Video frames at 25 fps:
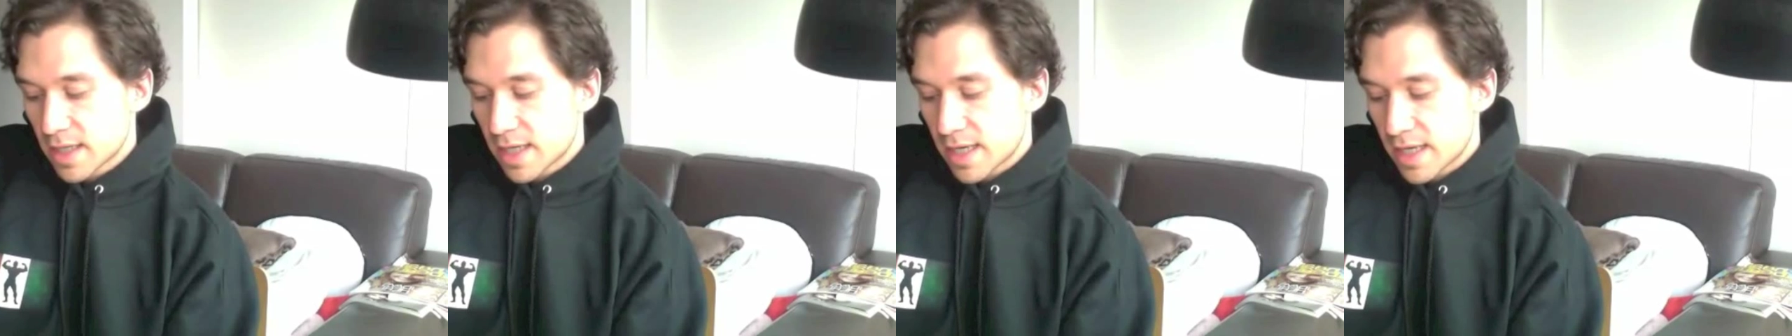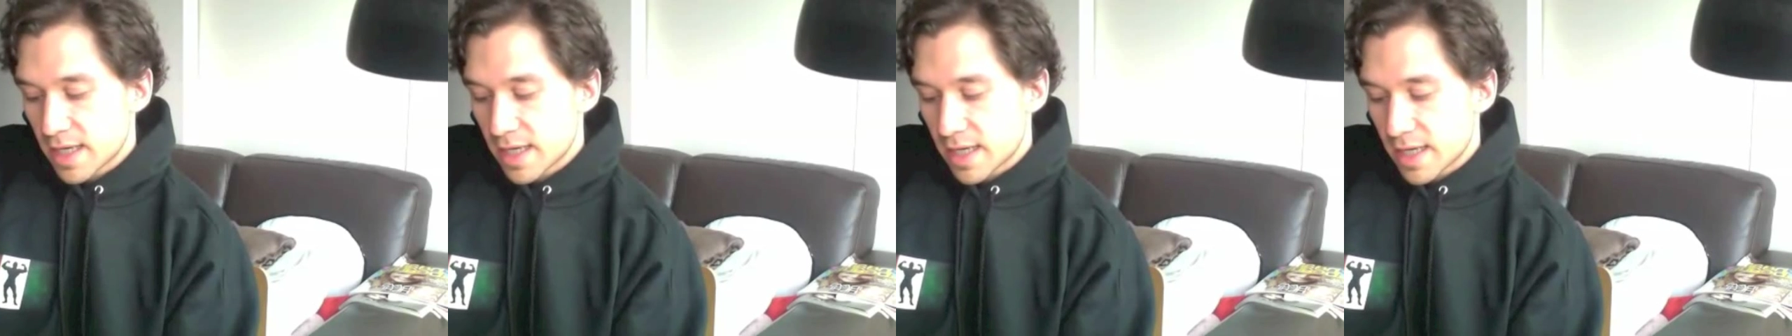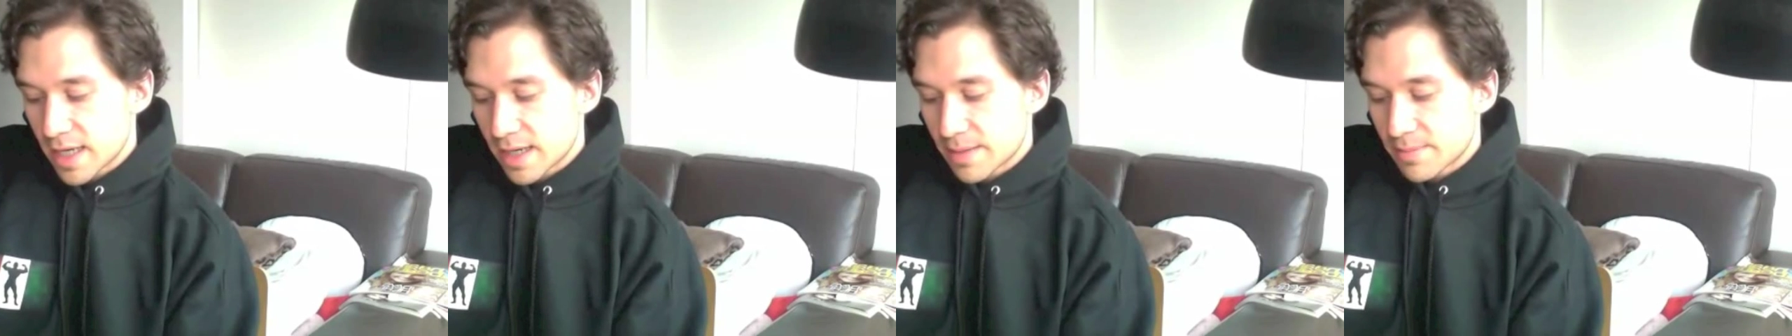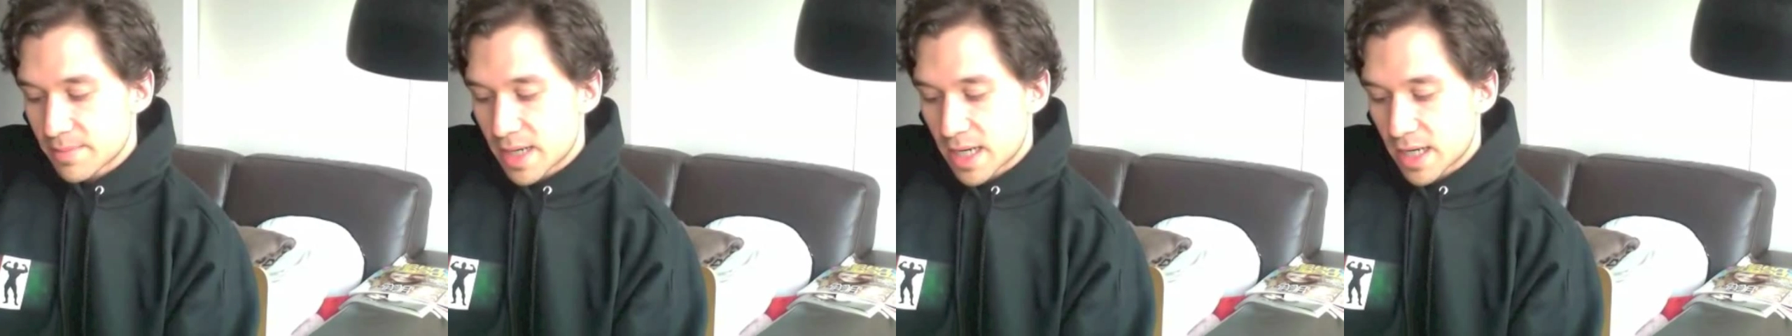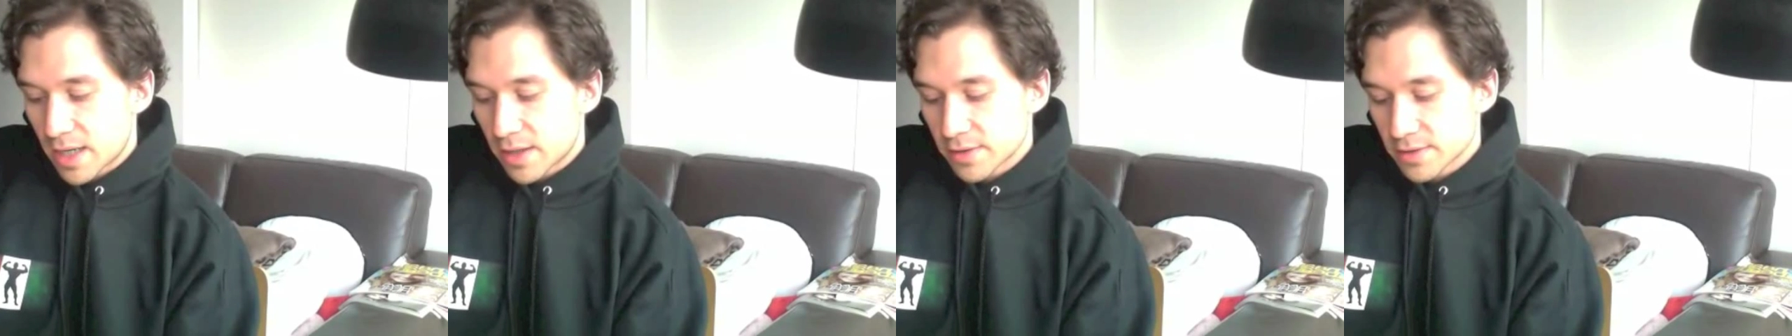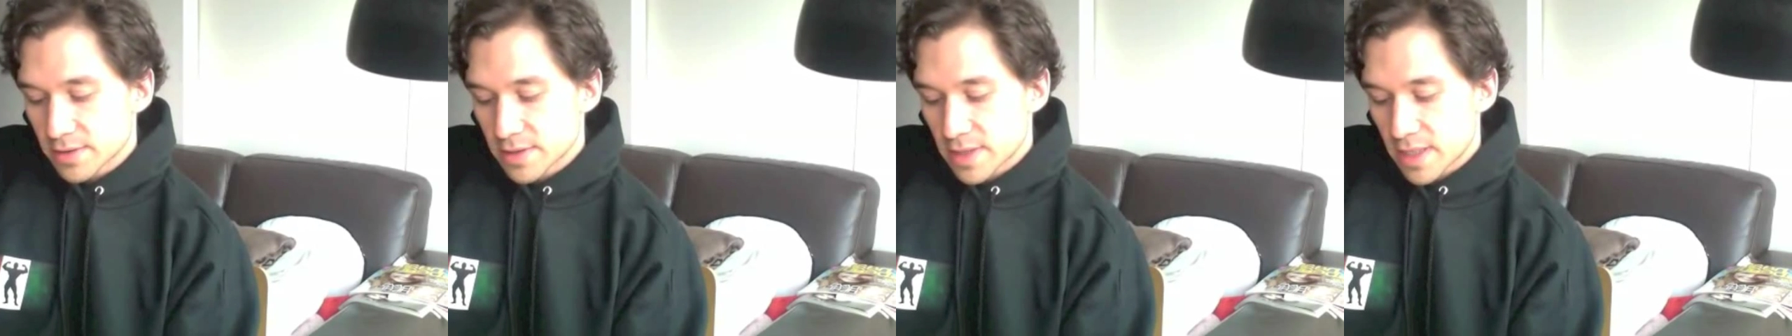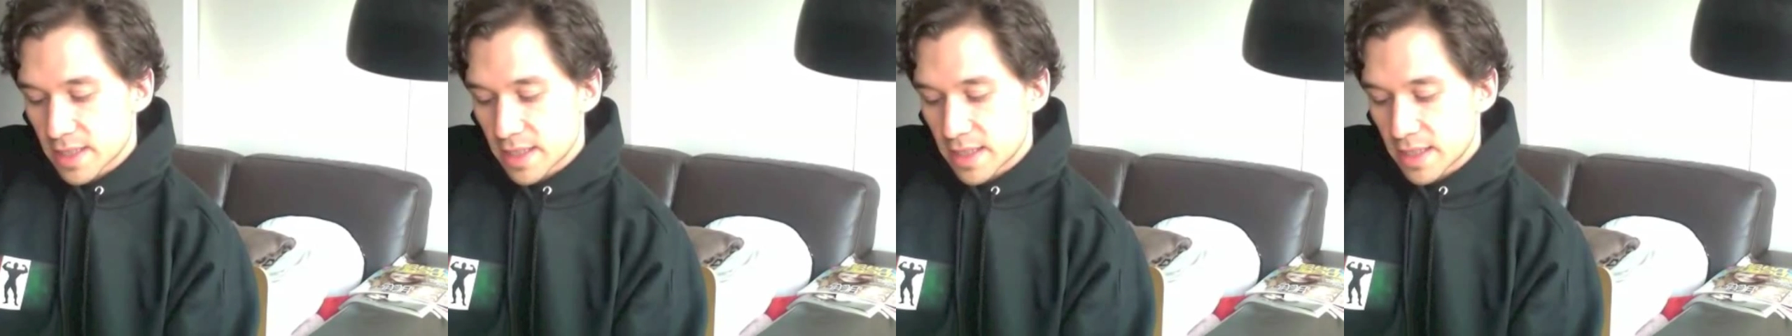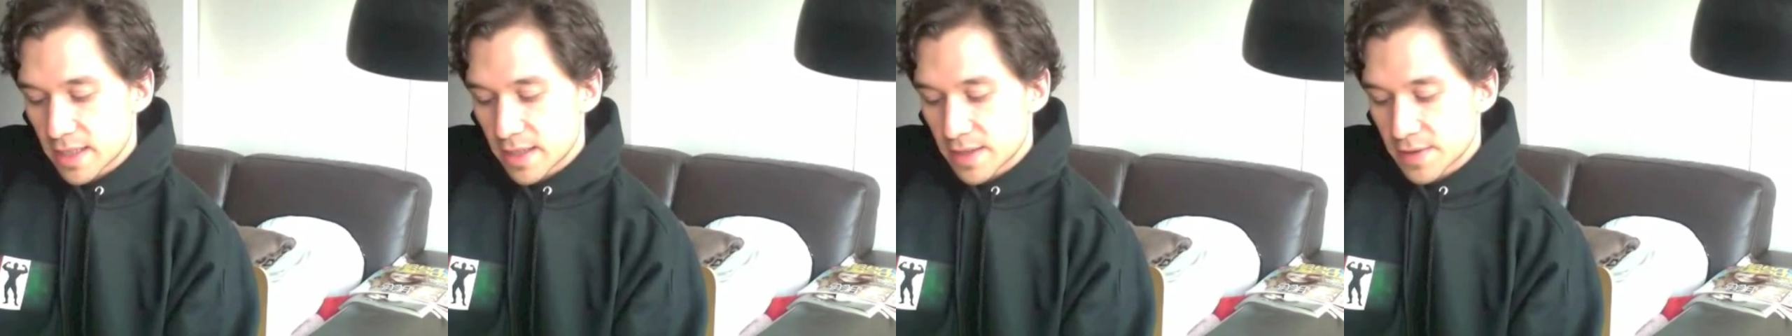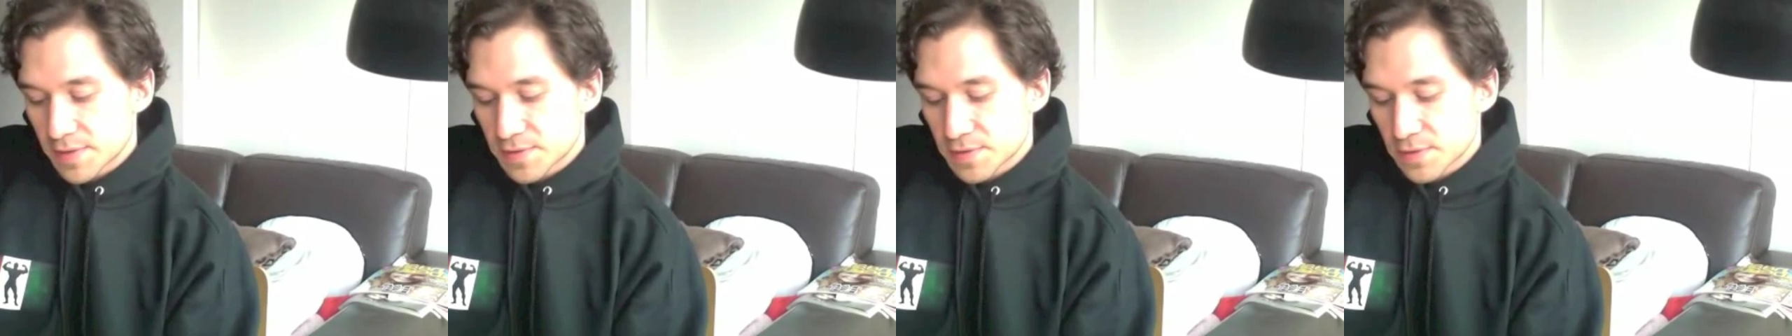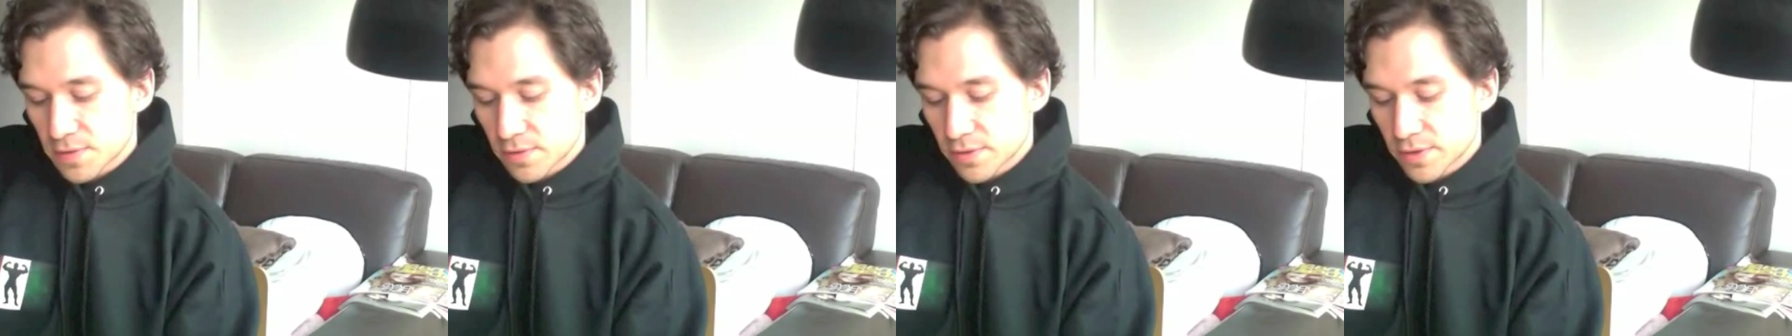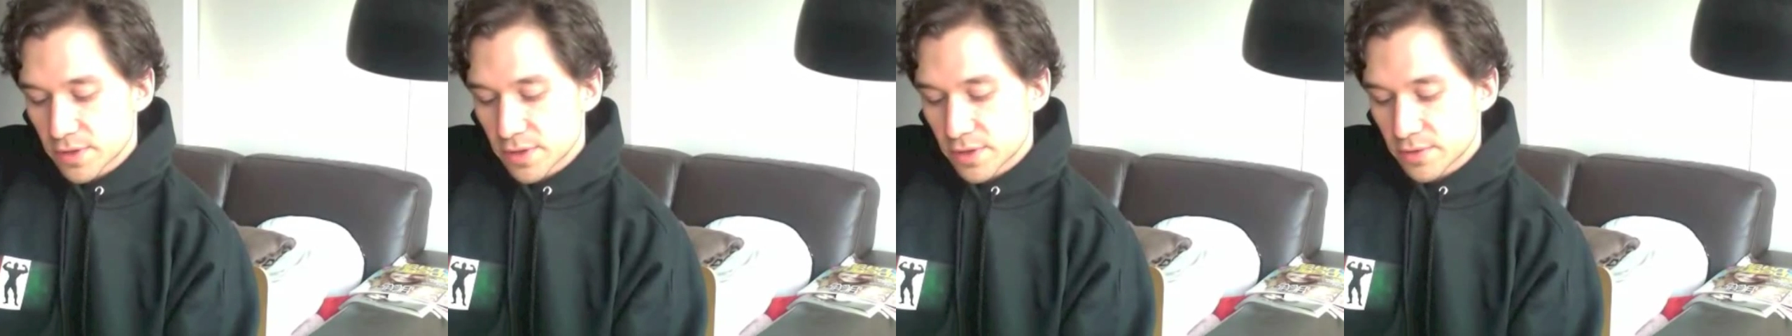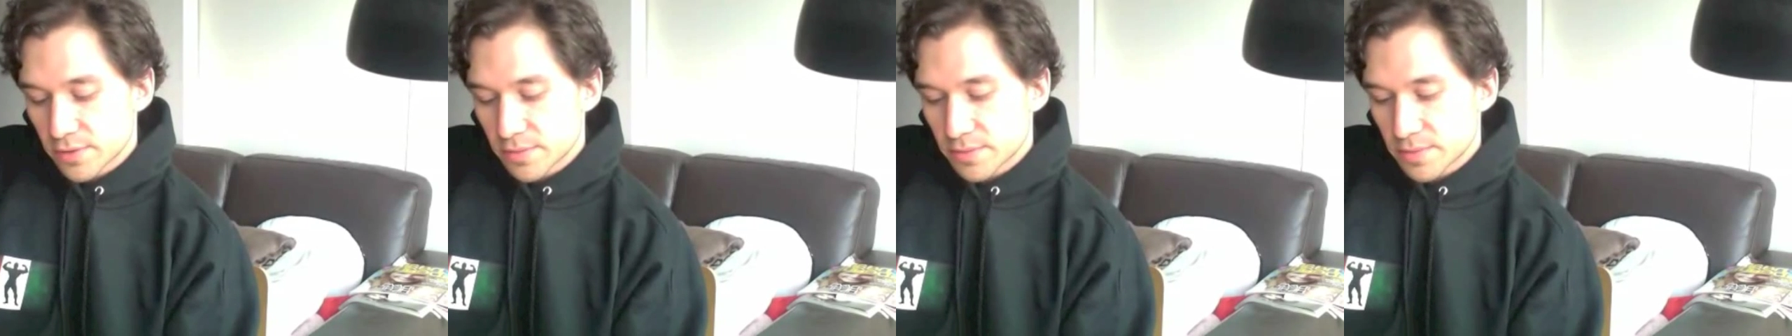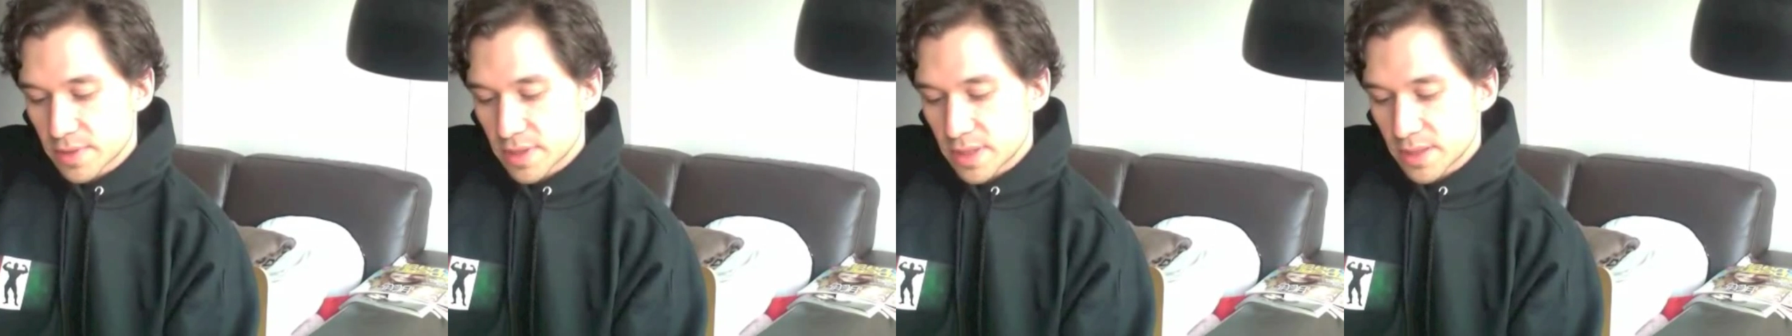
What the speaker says: about sodium